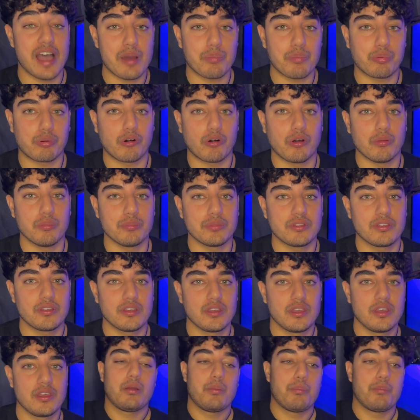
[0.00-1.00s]
that prompt
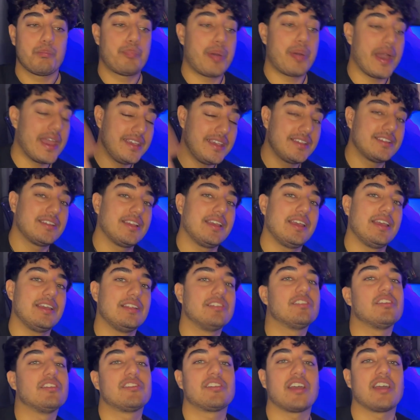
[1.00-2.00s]
paste it
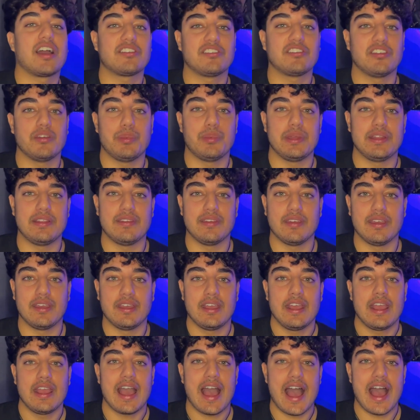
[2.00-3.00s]
into
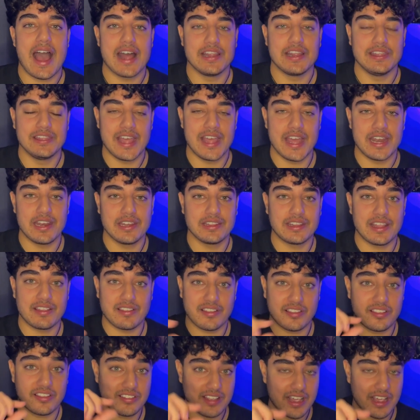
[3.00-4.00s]
ChatGPT and then
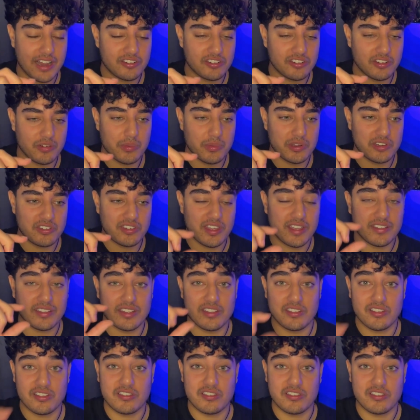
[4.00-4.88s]
there's a section which says